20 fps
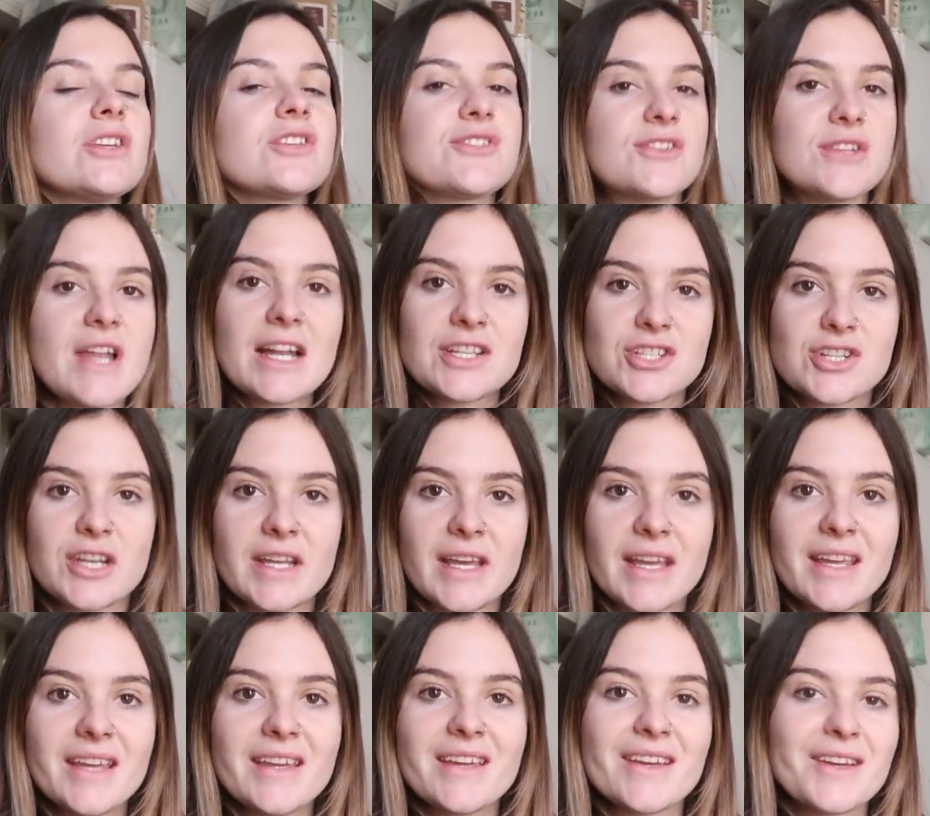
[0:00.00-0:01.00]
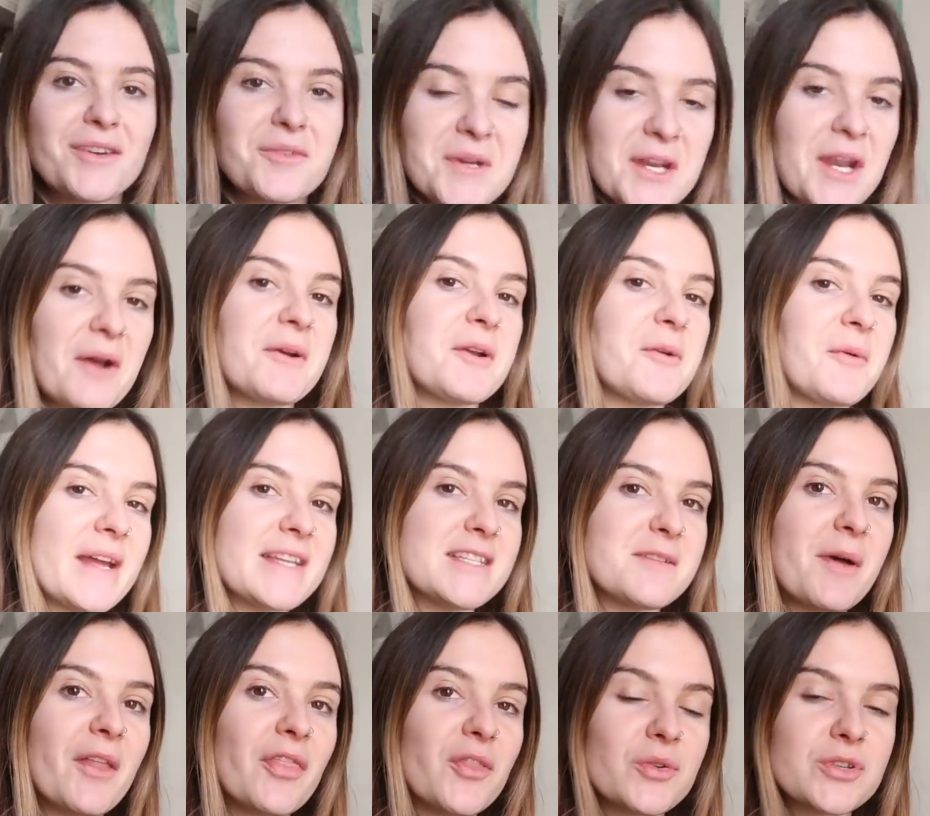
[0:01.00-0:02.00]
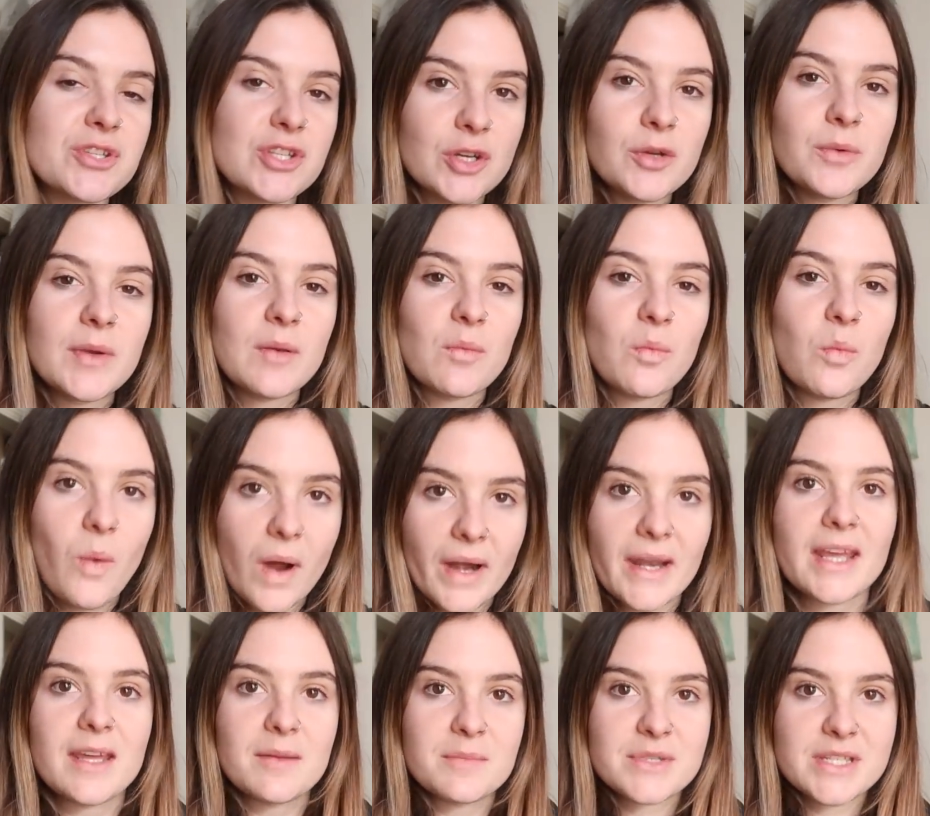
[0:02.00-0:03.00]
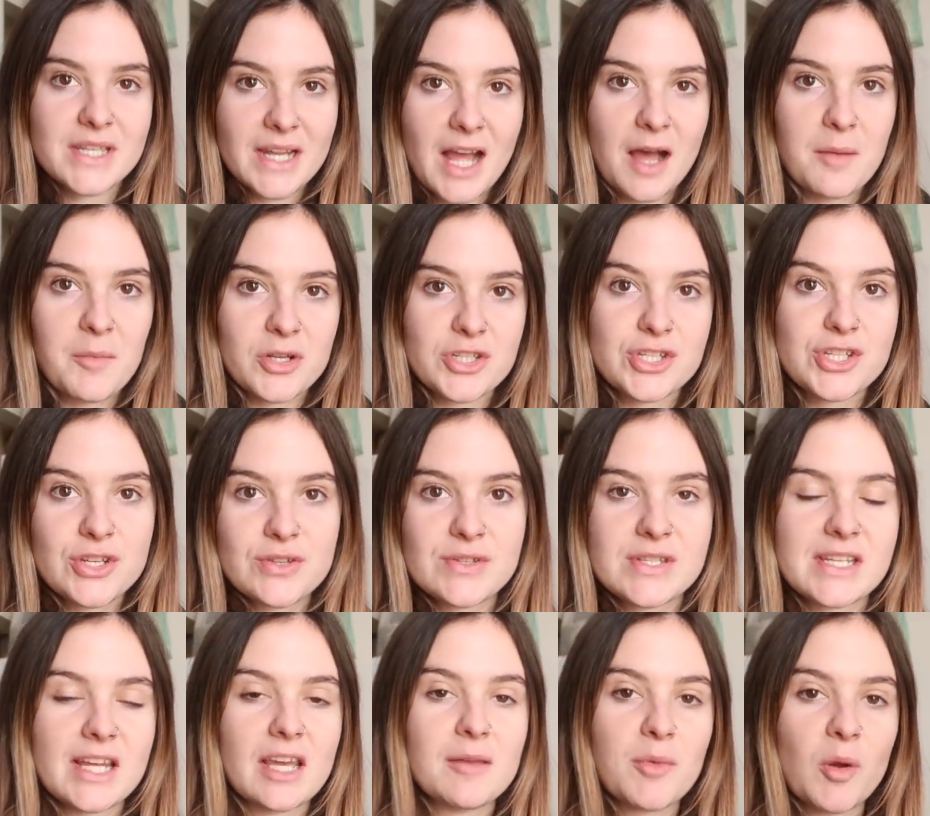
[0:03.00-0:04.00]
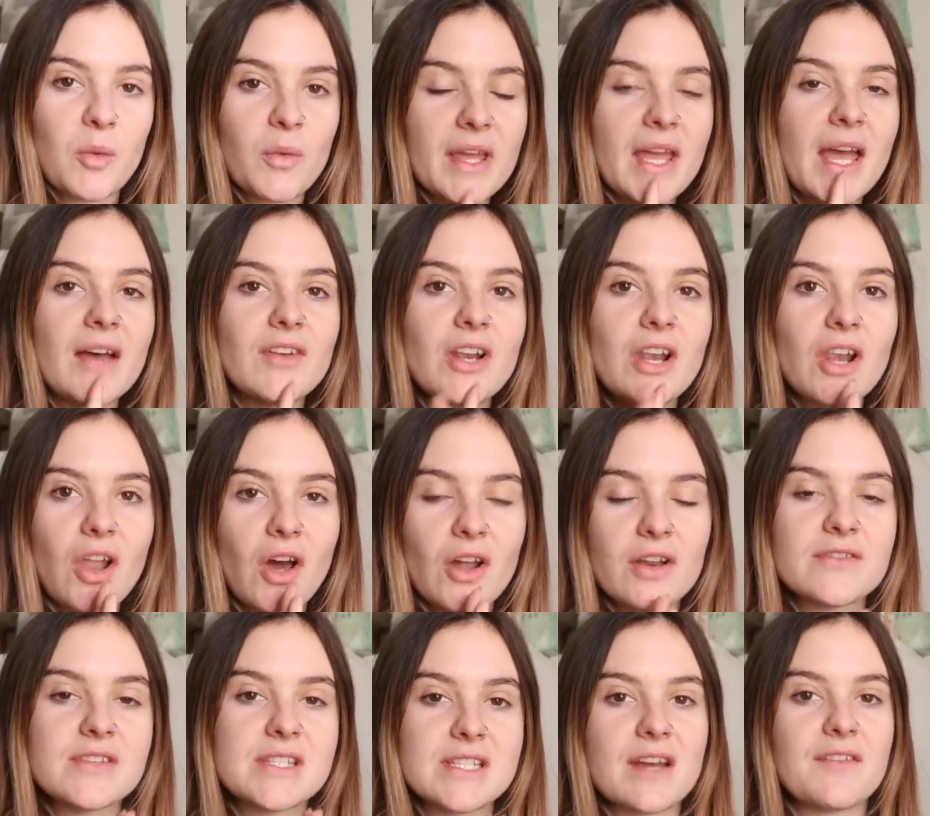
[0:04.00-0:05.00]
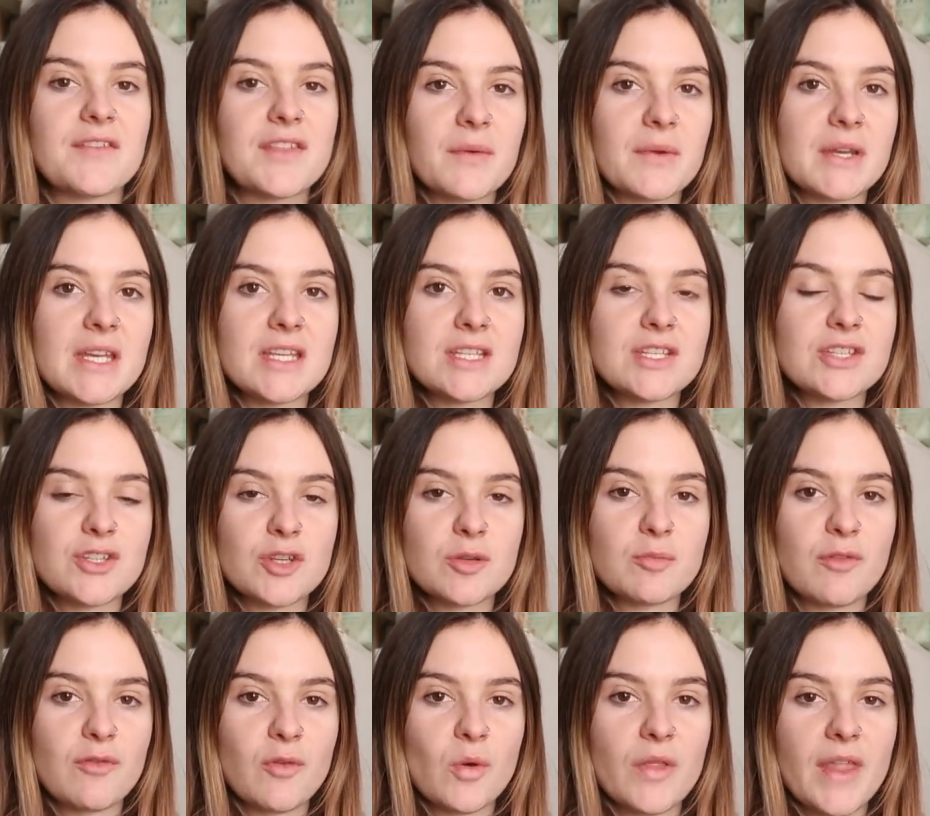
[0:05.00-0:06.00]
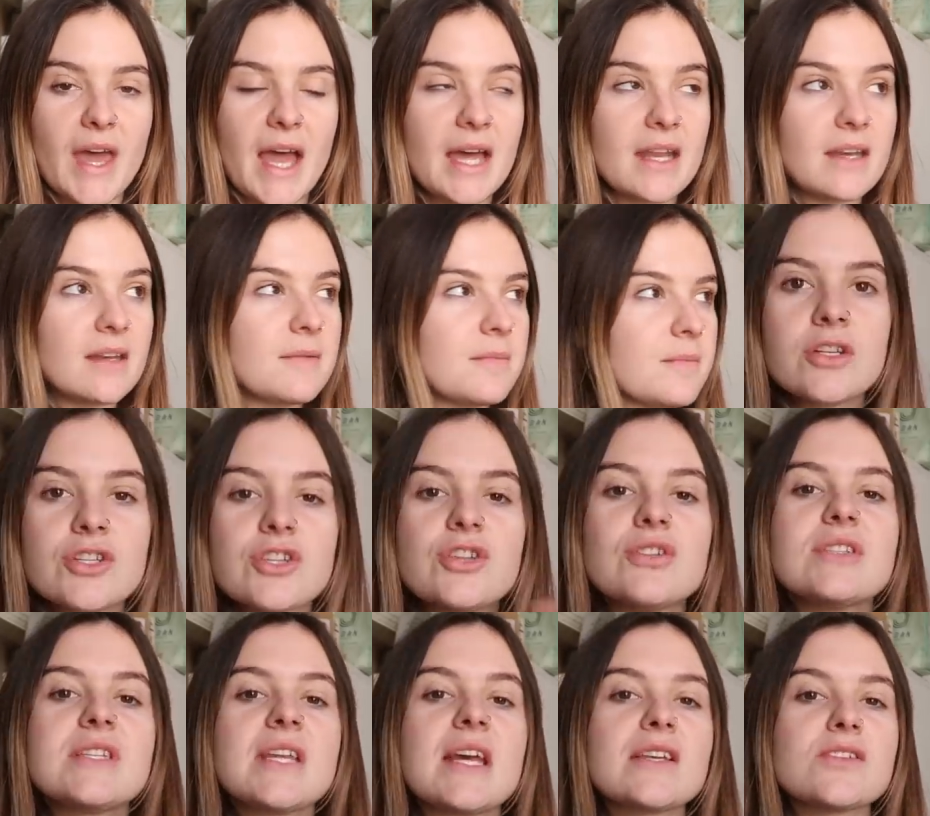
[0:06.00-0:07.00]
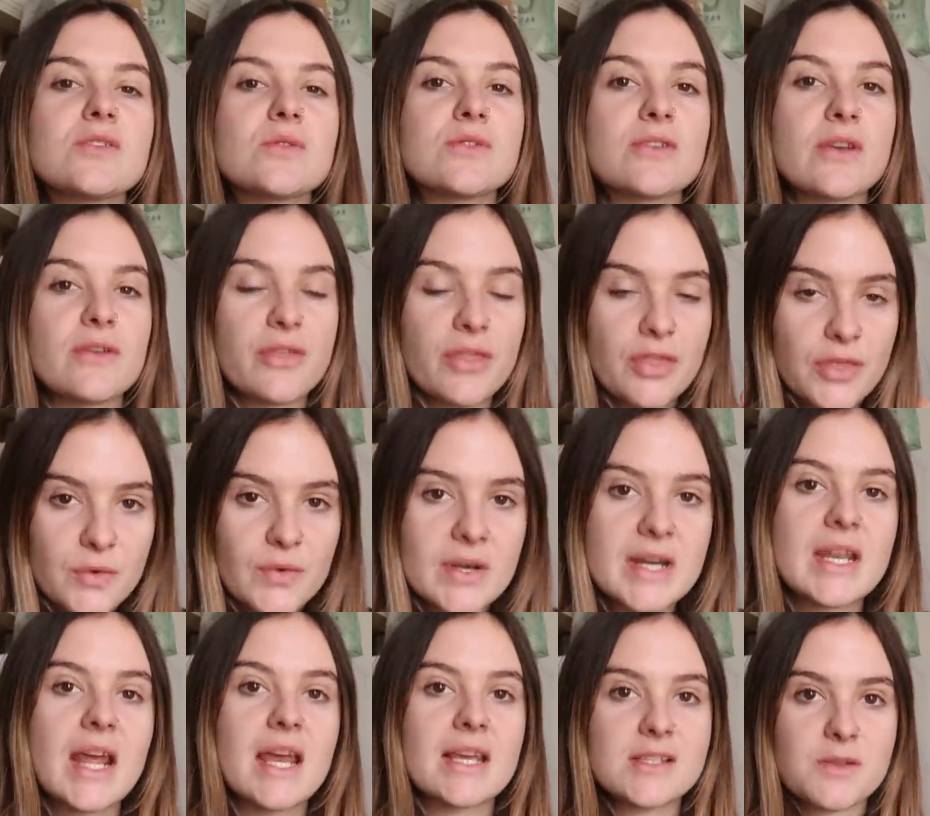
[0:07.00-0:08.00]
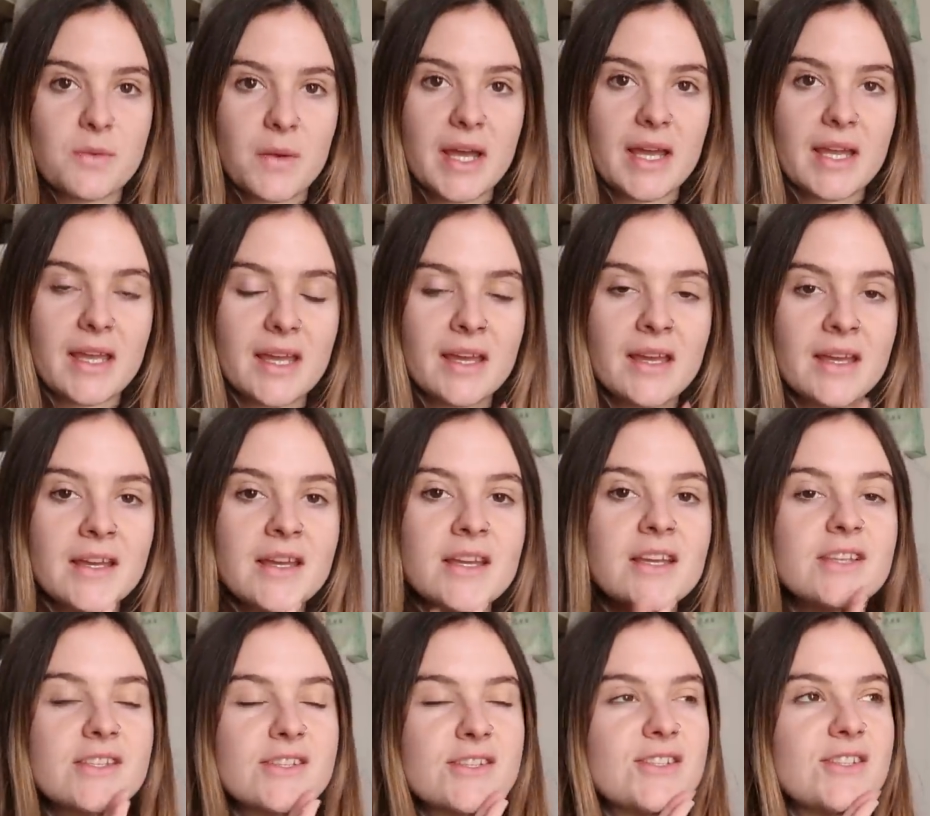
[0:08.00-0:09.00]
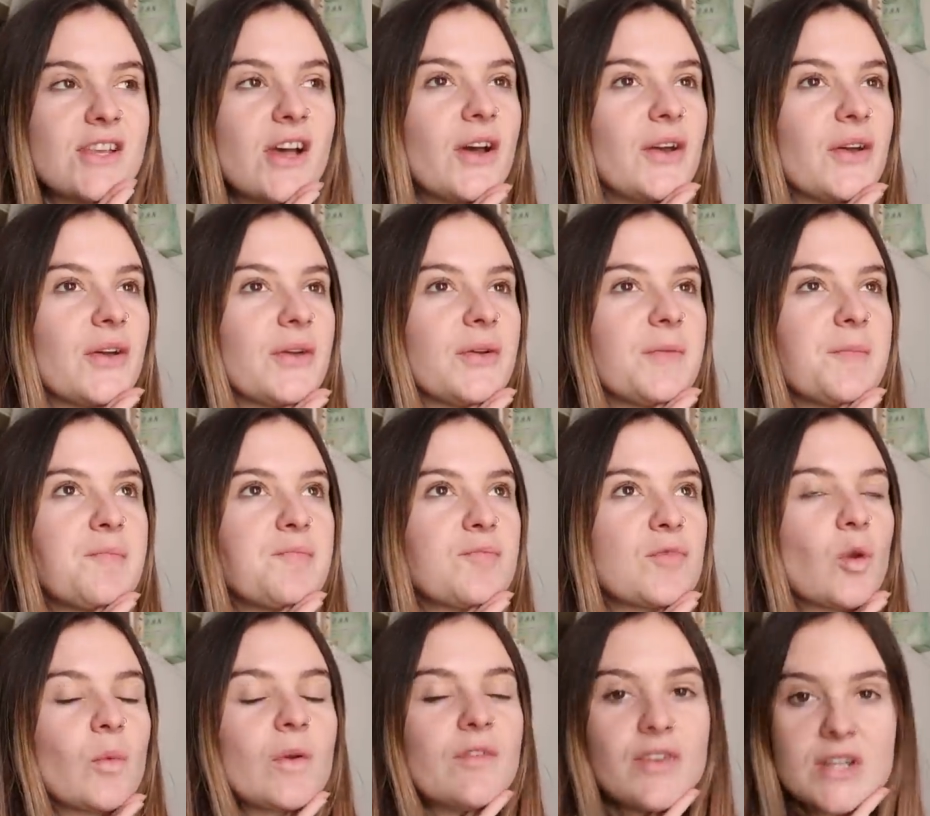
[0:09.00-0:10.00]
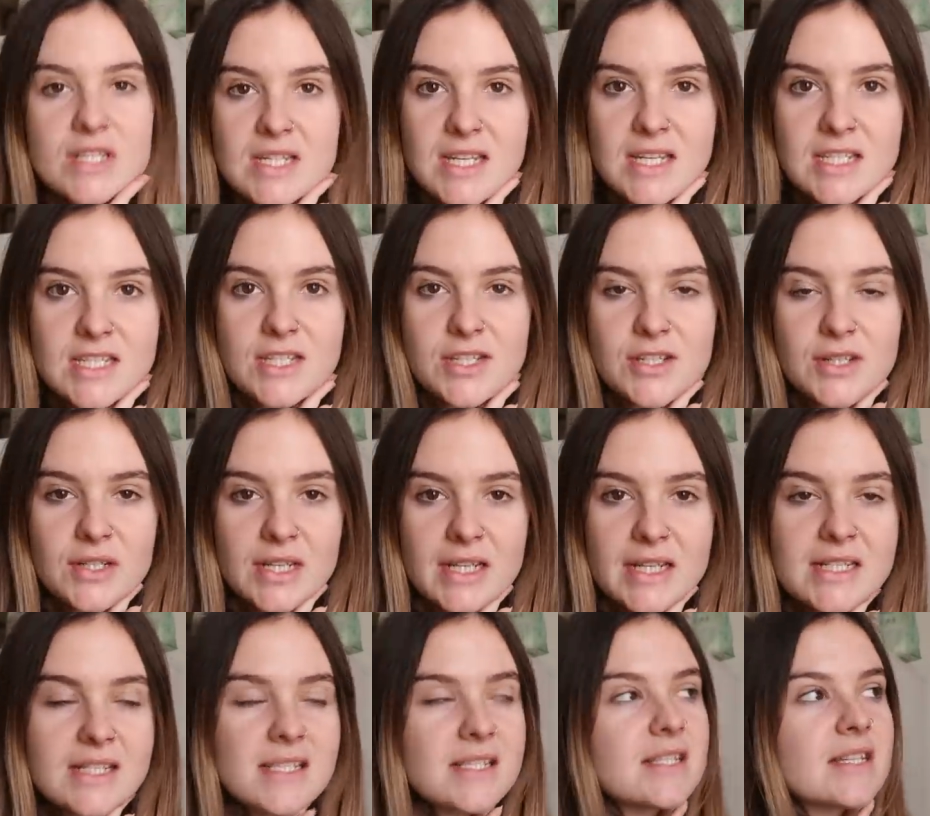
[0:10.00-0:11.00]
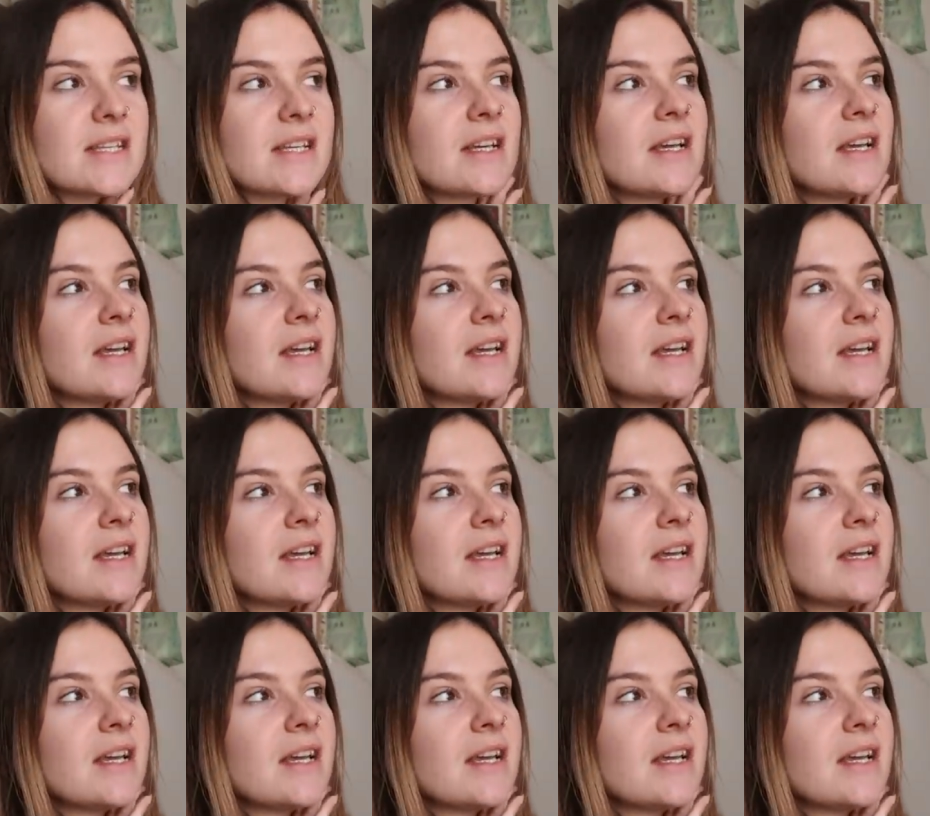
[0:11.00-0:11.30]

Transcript: So naturally, we don't want to wait a month or two. We want him to come on Tuesday, but we have a lot of stuff that we need to do before that. Tuesday is also 3 days away. So we've written a to-do list.